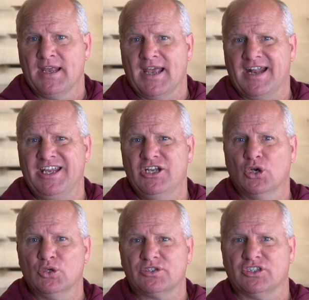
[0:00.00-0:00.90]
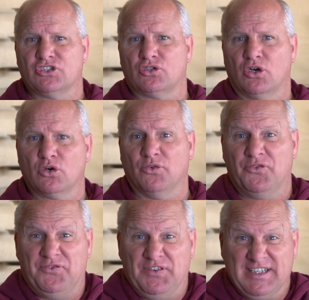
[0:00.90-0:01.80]
and he knows the struggle
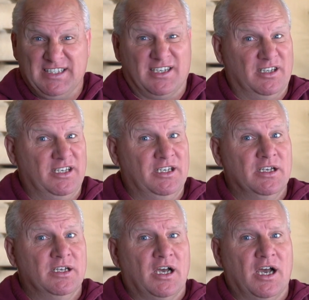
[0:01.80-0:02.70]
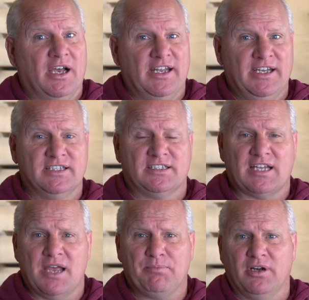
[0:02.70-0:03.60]
physically in his
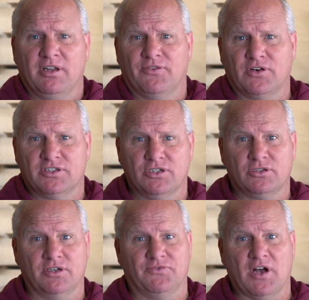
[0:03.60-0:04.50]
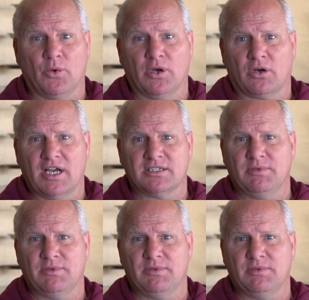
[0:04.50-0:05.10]
time period in the first century of following Christ.